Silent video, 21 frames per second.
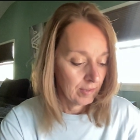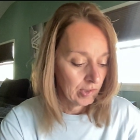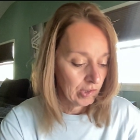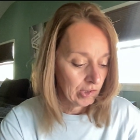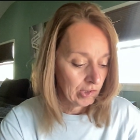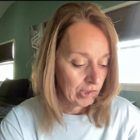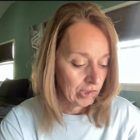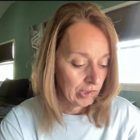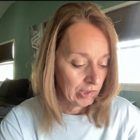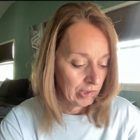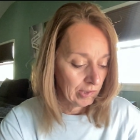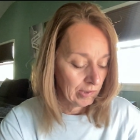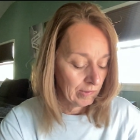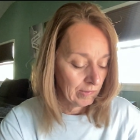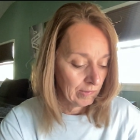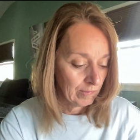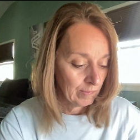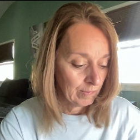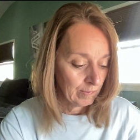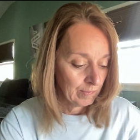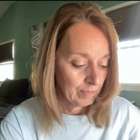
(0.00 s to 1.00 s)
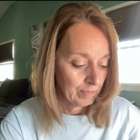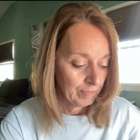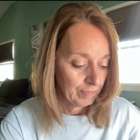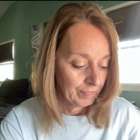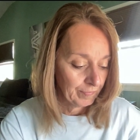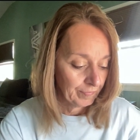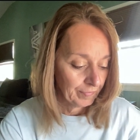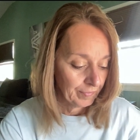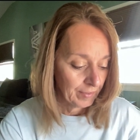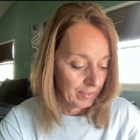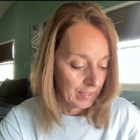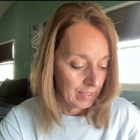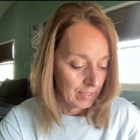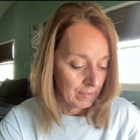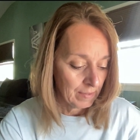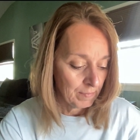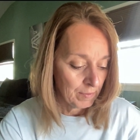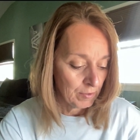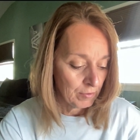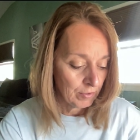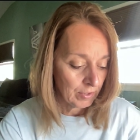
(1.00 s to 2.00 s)
Um, yeah,
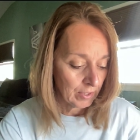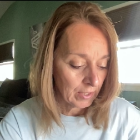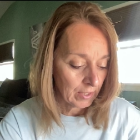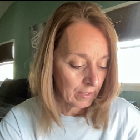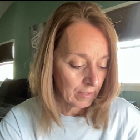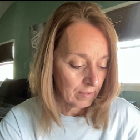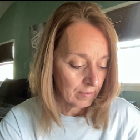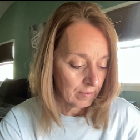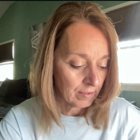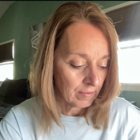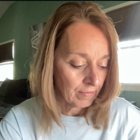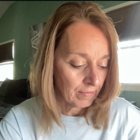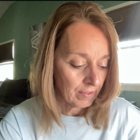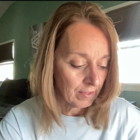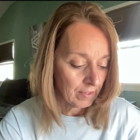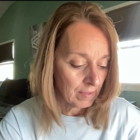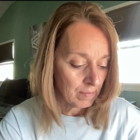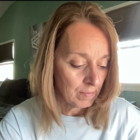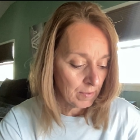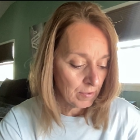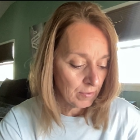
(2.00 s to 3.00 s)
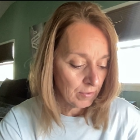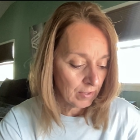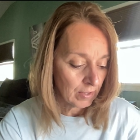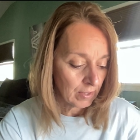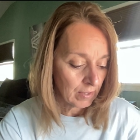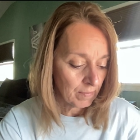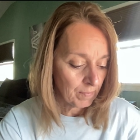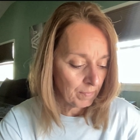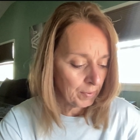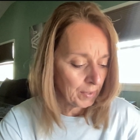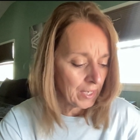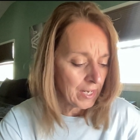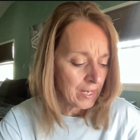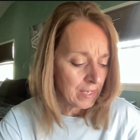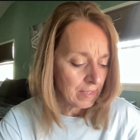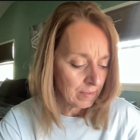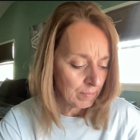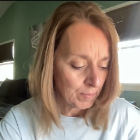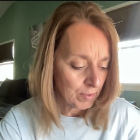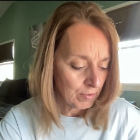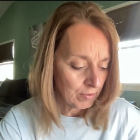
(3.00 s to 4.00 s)
music. Definitely music.
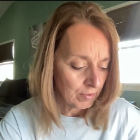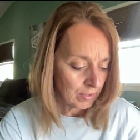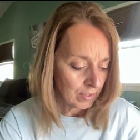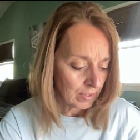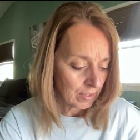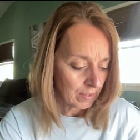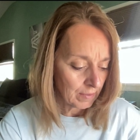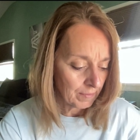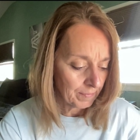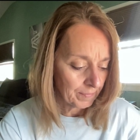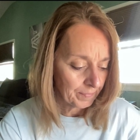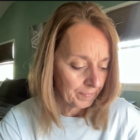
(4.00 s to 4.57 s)
Plays music.